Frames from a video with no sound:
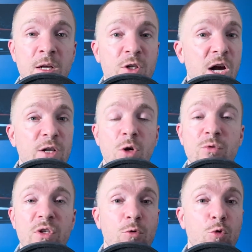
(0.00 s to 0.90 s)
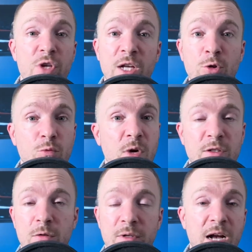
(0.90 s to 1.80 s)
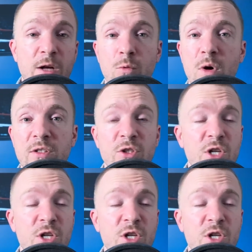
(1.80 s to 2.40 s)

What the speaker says: Jon Jones is a credentialed wrestler, and Ngannou wasn't.